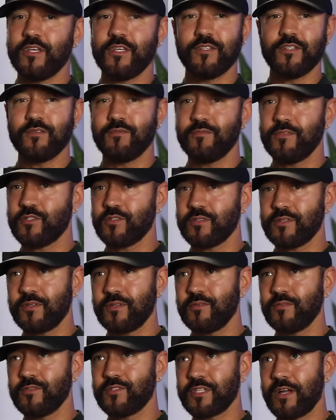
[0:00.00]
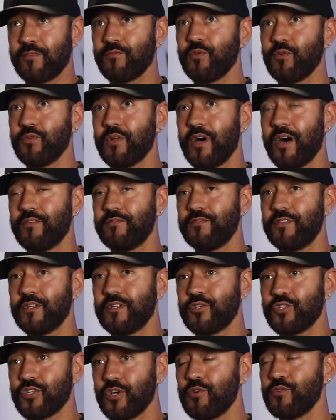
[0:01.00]
and it's several of
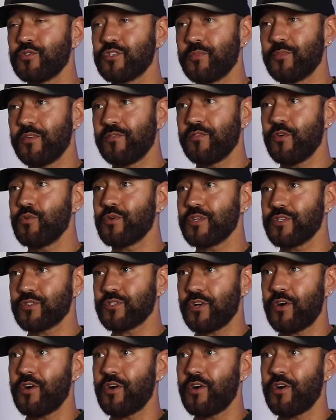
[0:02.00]
the shows have been focused